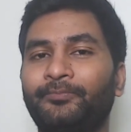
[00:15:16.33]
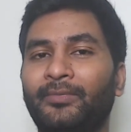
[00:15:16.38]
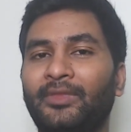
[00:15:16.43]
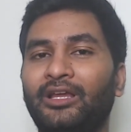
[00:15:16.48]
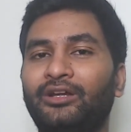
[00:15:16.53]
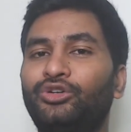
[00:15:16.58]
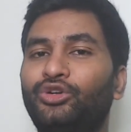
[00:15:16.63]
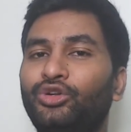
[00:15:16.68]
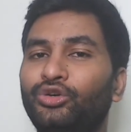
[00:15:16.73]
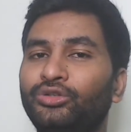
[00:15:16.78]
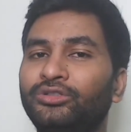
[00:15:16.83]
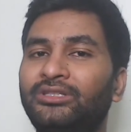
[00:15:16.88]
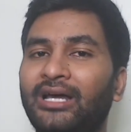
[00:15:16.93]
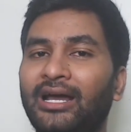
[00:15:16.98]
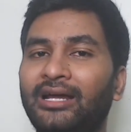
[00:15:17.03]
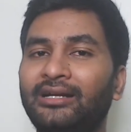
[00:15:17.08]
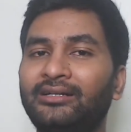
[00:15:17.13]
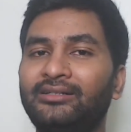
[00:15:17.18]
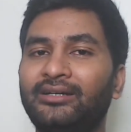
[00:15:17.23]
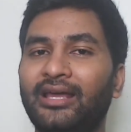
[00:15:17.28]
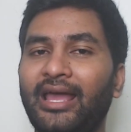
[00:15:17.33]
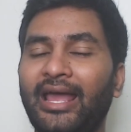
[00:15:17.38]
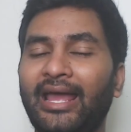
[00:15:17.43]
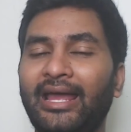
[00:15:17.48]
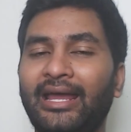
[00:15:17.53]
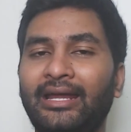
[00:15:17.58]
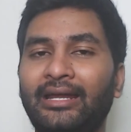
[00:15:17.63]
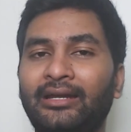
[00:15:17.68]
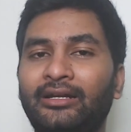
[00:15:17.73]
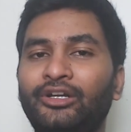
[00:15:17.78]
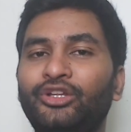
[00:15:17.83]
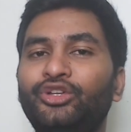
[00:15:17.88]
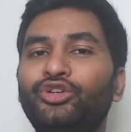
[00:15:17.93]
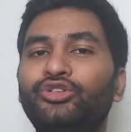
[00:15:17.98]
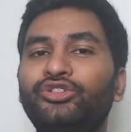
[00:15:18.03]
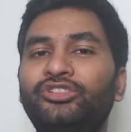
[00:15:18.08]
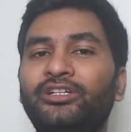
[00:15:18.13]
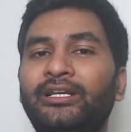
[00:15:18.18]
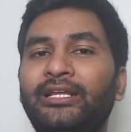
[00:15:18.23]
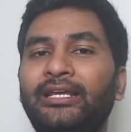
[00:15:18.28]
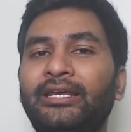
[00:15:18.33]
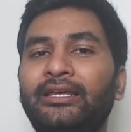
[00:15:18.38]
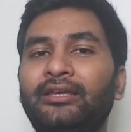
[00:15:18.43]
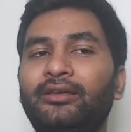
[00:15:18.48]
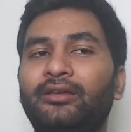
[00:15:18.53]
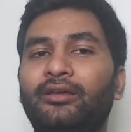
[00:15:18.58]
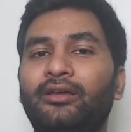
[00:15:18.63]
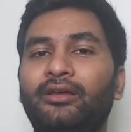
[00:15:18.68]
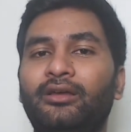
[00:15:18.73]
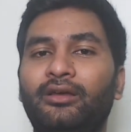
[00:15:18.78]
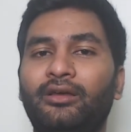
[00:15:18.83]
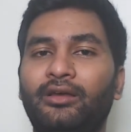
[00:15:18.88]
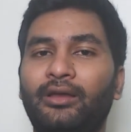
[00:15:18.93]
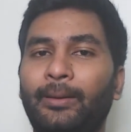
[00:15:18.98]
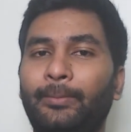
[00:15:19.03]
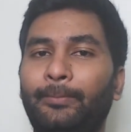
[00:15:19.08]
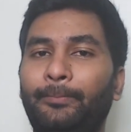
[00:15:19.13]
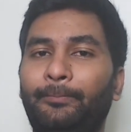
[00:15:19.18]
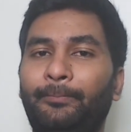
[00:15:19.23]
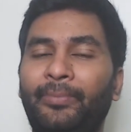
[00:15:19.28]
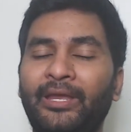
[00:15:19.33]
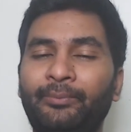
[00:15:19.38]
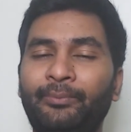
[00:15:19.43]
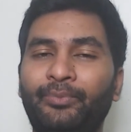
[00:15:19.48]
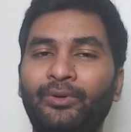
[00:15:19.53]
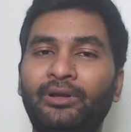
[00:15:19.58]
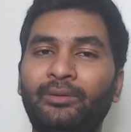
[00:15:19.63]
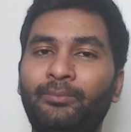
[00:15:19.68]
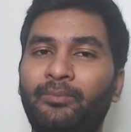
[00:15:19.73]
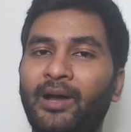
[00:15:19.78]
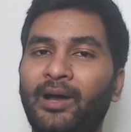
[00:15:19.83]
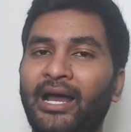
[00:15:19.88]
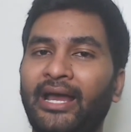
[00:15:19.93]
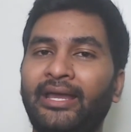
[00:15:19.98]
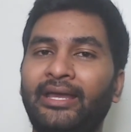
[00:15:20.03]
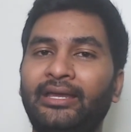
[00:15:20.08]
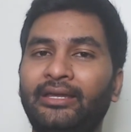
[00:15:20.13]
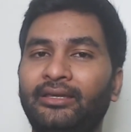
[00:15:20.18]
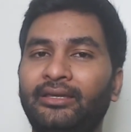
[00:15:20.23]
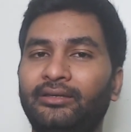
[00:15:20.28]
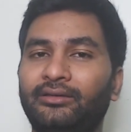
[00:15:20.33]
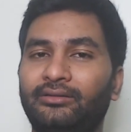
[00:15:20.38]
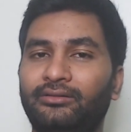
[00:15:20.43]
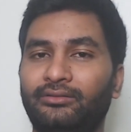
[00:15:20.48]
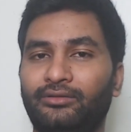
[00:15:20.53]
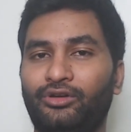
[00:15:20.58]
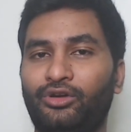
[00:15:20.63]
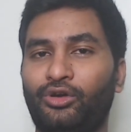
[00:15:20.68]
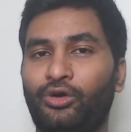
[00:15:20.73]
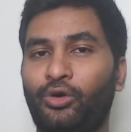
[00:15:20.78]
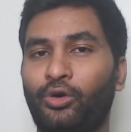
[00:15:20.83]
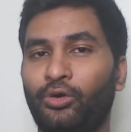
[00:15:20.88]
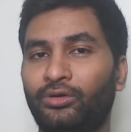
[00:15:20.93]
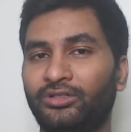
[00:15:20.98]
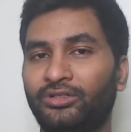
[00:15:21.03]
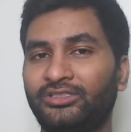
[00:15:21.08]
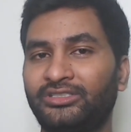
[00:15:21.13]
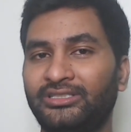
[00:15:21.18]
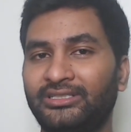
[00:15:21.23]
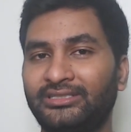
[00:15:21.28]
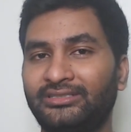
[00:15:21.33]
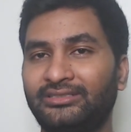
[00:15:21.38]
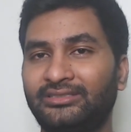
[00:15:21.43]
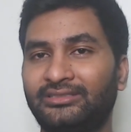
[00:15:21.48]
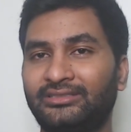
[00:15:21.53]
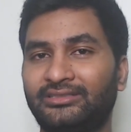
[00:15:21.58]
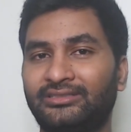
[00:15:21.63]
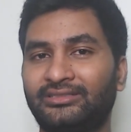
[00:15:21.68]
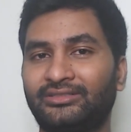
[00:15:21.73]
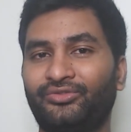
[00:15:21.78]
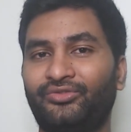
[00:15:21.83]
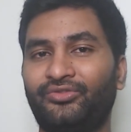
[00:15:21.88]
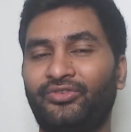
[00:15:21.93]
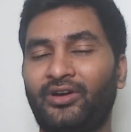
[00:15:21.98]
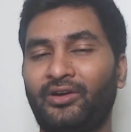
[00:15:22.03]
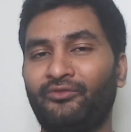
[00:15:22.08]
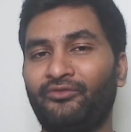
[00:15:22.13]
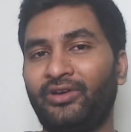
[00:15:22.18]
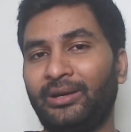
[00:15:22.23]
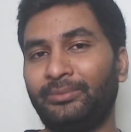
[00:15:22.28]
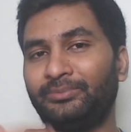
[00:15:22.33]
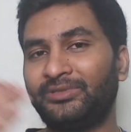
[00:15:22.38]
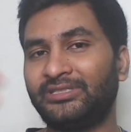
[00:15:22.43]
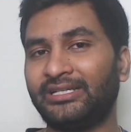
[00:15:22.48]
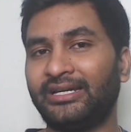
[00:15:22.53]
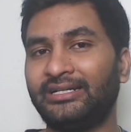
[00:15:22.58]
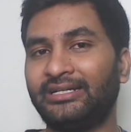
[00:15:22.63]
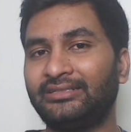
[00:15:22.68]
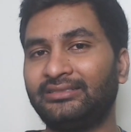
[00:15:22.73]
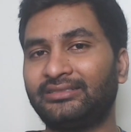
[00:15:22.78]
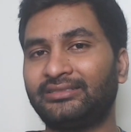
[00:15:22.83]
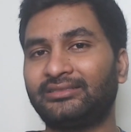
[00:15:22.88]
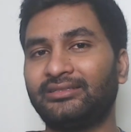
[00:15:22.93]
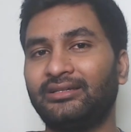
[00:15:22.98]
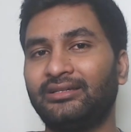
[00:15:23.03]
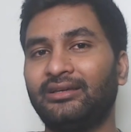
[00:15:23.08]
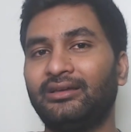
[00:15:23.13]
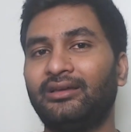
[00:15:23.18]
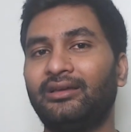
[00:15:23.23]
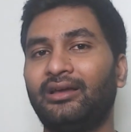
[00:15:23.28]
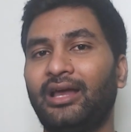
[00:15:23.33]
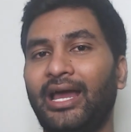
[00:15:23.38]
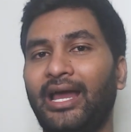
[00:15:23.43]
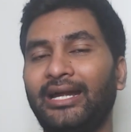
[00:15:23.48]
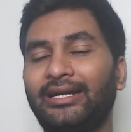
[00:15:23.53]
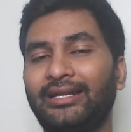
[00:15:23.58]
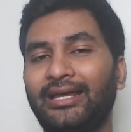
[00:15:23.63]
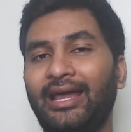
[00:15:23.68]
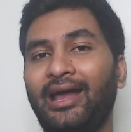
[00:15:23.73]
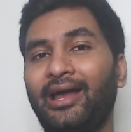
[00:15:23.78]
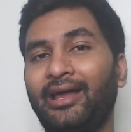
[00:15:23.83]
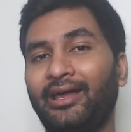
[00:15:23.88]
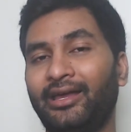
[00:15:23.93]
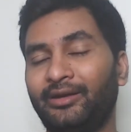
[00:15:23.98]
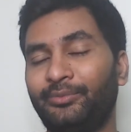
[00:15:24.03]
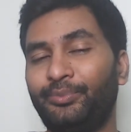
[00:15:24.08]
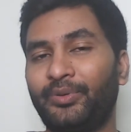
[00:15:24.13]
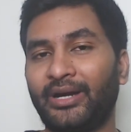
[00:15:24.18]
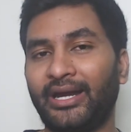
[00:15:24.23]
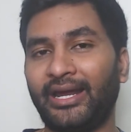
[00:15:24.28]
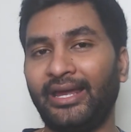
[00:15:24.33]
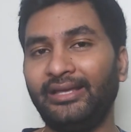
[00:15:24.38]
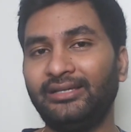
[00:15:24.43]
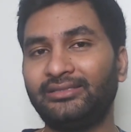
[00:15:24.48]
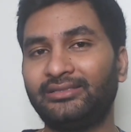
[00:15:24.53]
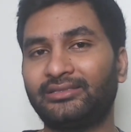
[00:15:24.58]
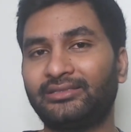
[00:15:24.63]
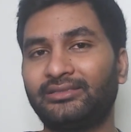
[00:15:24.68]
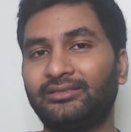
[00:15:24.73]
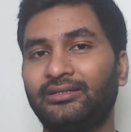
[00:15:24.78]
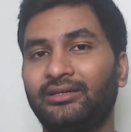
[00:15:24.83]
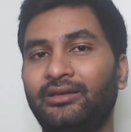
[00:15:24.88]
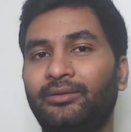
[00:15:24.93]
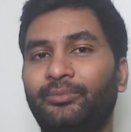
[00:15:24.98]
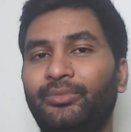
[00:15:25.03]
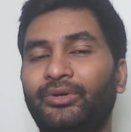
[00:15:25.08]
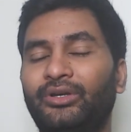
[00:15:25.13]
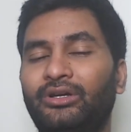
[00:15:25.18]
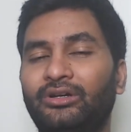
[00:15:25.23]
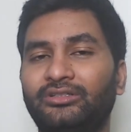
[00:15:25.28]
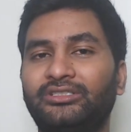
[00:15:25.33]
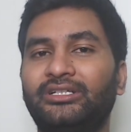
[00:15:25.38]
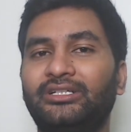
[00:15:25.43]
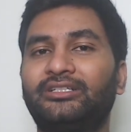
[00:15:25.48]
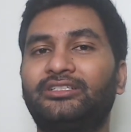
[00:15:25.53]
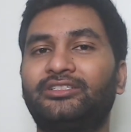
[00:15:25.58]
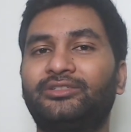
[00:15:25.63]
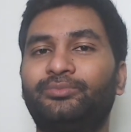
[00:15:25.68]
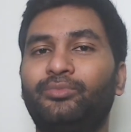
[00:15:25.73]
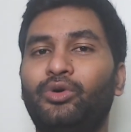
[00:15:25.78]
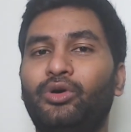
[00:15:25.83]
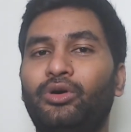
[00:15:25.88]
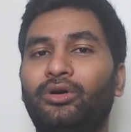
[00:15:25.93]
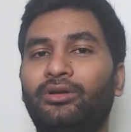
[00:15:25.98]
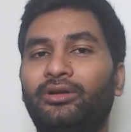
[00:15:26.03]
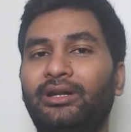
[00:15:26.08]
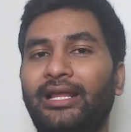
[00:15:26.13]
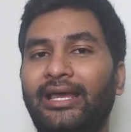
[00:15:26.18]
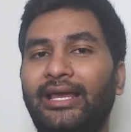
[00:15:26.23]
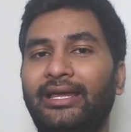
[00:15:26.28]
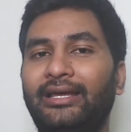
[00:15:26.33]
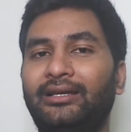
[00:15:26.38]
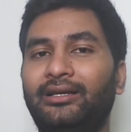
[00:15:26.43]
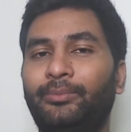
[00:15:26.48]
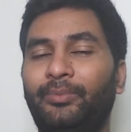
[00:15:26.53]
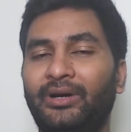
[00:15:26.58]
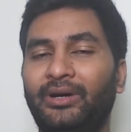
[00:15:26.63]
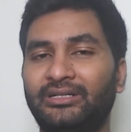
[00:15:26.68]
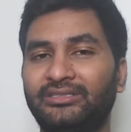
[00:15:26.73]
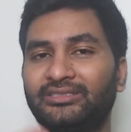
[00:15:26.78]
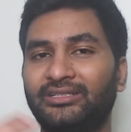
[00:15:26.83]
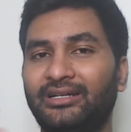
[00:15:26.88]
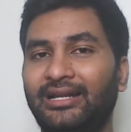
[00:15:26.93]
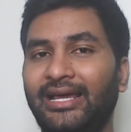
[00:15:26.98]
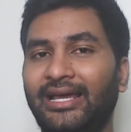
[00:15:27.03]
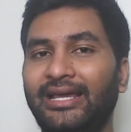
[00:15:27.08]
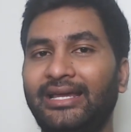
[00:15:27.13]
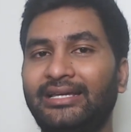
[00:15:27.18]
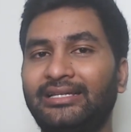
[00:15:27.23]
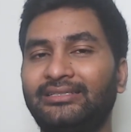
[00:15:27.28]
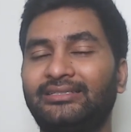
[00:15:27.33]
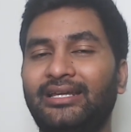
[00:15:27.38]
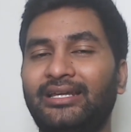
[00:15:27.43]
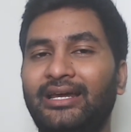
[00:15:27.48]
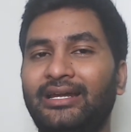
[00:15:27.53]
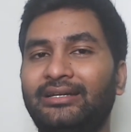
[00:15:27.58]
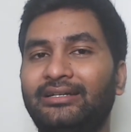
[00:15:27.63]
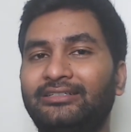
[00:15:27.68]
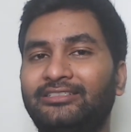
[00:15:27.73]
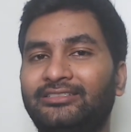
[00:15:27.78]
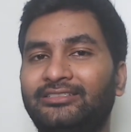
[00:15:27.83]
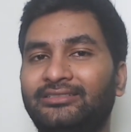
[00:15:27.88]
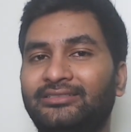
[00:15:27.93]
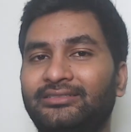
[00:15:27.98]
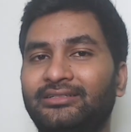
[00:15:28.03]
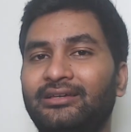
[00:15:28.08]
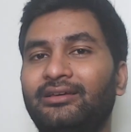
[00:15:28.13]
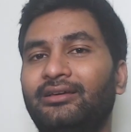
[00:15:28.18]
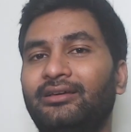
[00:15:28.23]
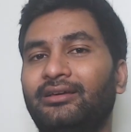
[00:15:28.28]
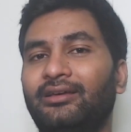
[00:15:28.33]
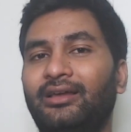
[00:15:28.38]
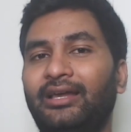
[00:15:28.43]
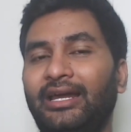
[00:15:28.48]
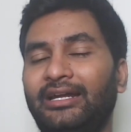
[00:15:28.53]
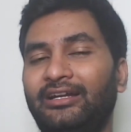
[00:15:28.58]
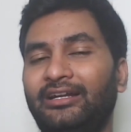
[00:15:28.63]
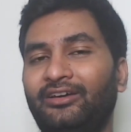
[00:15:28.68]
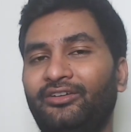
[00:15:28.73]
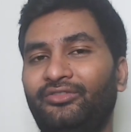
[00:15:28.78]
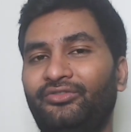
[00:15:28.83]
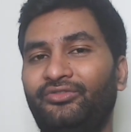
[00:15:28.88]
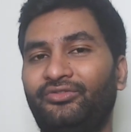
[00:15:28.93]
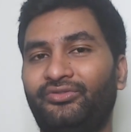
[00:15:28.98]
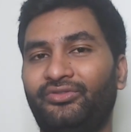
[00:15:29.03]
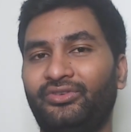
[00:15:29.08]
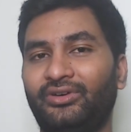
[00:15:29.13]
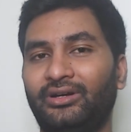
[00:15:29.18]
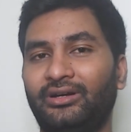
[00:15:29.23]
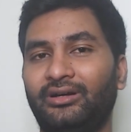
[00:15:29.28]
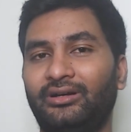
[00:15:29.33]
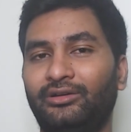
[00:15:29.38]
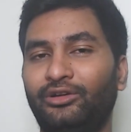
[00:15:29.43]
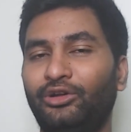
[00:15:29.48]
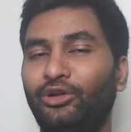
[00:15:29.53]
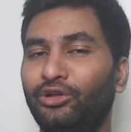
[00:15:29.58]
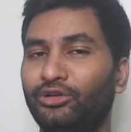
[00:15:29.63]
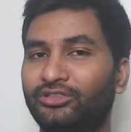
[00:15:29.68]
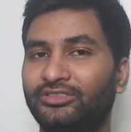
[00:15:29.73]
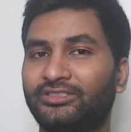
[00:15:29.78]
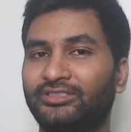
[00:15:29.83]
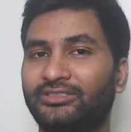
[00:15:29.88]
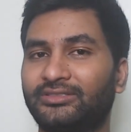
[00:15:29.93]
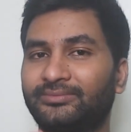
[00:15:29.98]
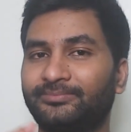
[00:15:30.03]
do that, and usually people buy courses from websites at a higher price because it's more like personalized and it's kind of looks